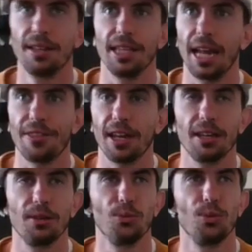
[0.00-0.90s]
then I think
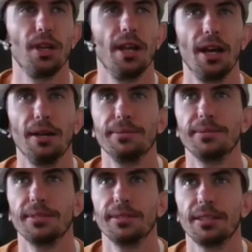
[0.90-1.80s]
it would, uh,
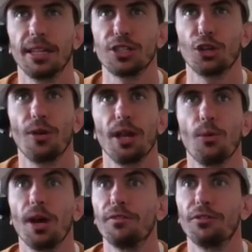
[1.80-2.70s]
that's a great
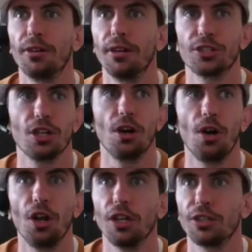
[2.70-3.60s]
way for us to
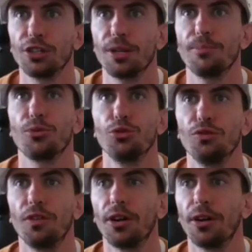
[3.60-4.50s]
all just
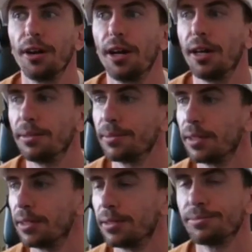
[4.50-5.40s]
improve our, uh,
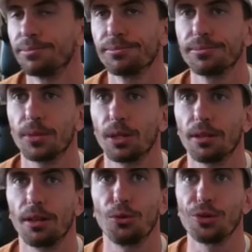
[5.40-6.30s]

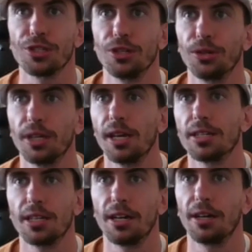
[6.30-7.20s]
our
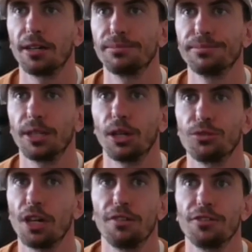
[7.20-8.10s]
resilience and our, you know,
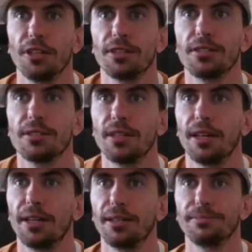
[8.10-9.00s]
toughness.
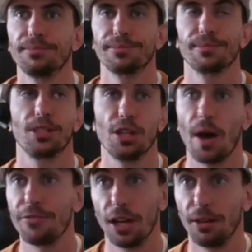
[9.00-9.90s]
Uh, cause you know,
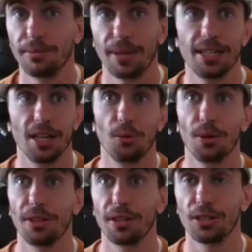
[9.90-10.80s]
I've dealt, I dealt
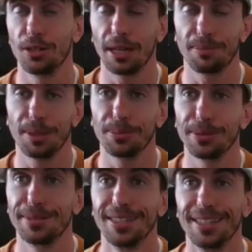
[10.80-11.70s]
with it too. Like
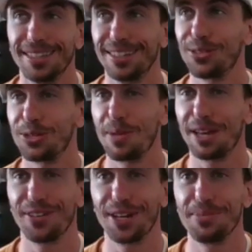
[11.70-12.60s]
people used to
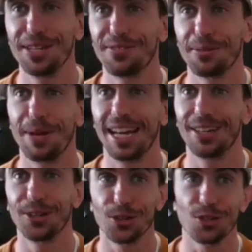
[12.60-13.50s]
make fun of me for my
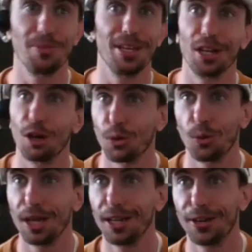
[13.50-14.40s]
ears or being
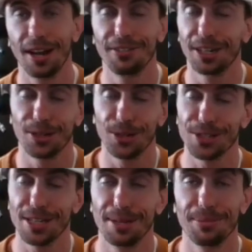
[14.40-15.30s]
overweight or having a
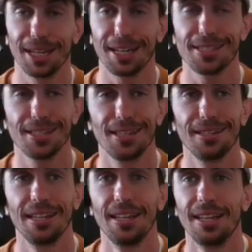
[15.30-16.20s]
girl's name, like I
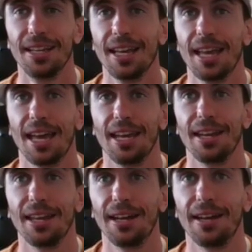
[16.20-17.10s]
said. Hmm. And
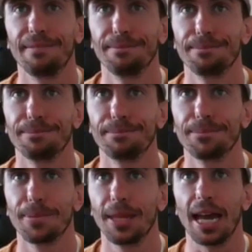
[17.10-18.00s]

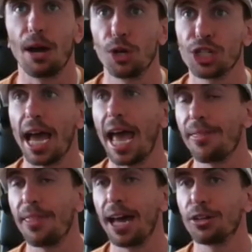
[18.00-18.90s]
yeah, I wish I
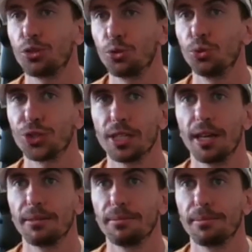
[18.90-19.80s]
had that tool
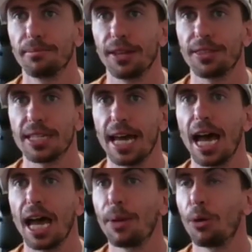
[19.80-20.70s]
set. At the
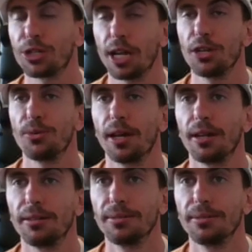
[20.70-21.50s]
time, I wish I knew how to.